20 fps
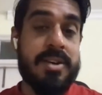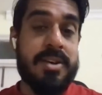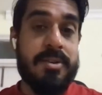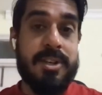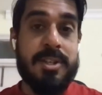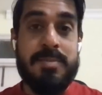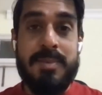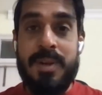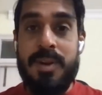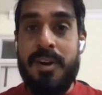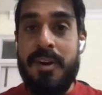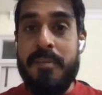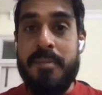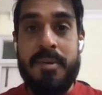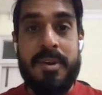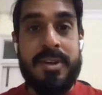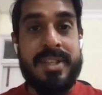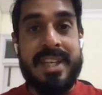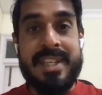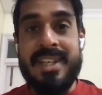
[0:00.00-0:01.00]
trust me, a lot of
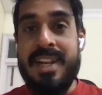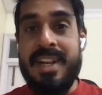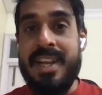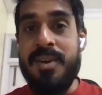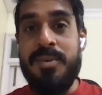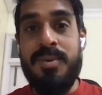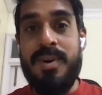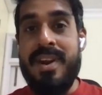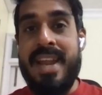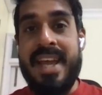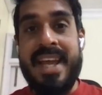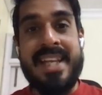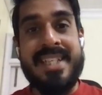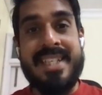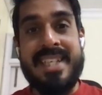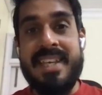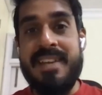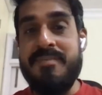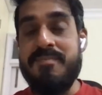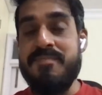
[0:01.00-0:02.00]
projects like who are
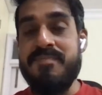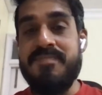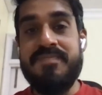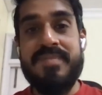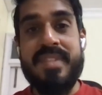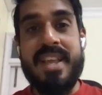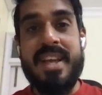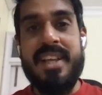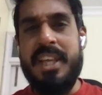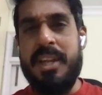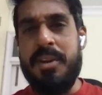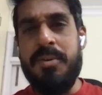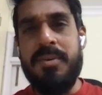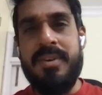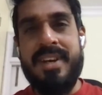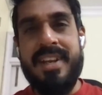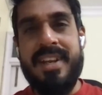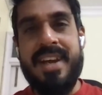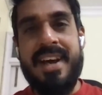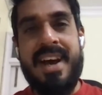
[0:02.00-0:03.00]
legacy, they
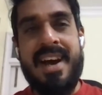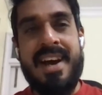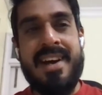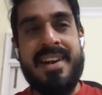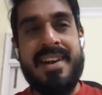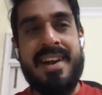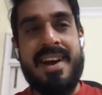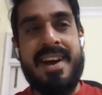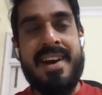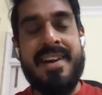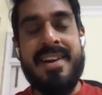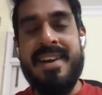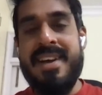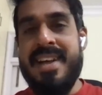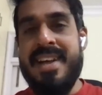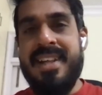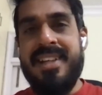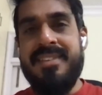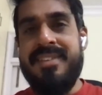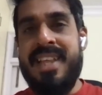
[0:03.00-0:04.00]
don't are
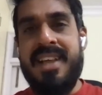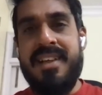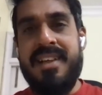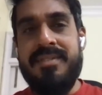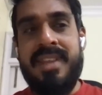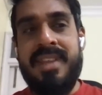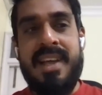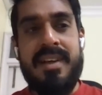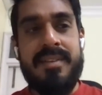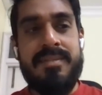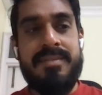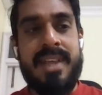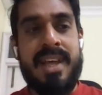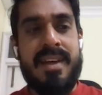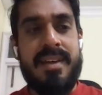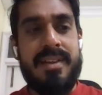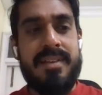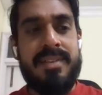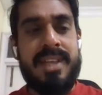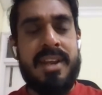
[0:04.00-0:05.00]

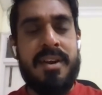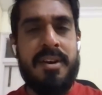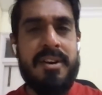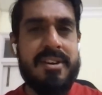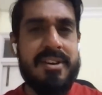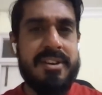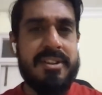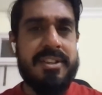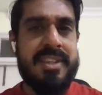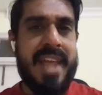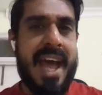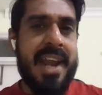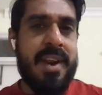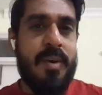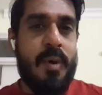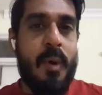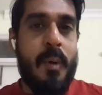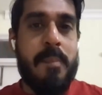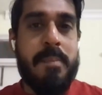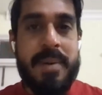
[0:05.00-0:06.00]
they're not
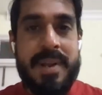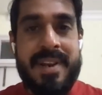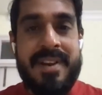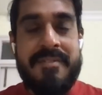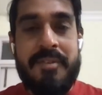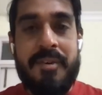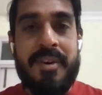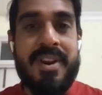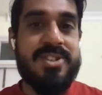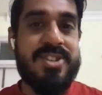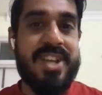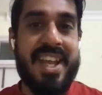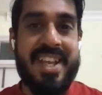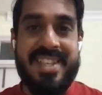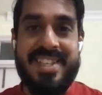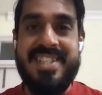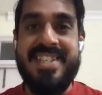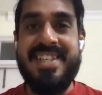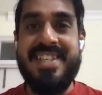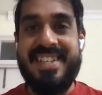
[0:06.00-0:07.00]
that open for a
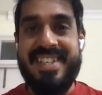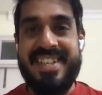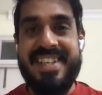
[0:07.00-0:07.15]
change